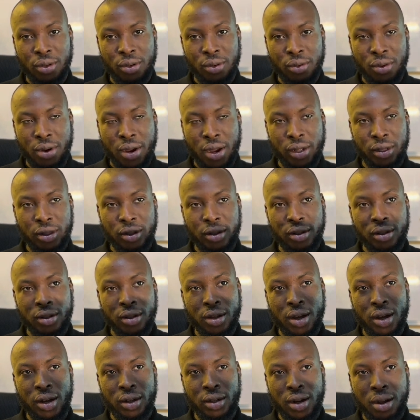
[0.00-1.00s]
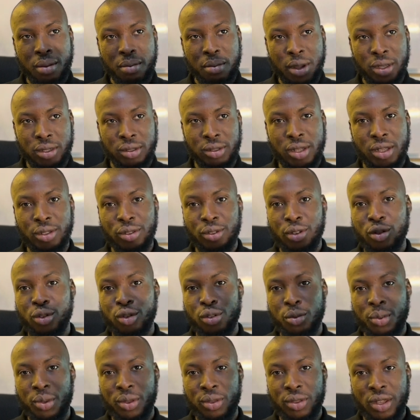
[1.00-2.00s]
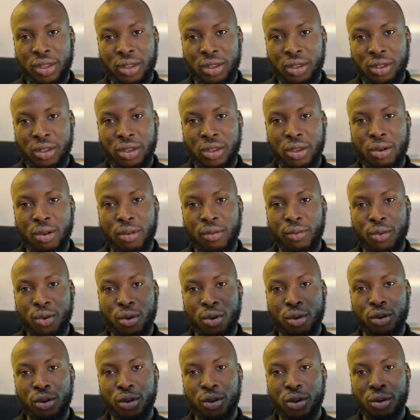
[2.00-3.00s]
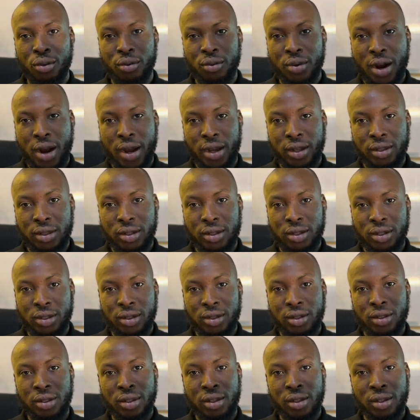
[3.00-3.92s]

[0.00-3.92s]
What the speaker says: right? And that master is going to be taking care of all your writes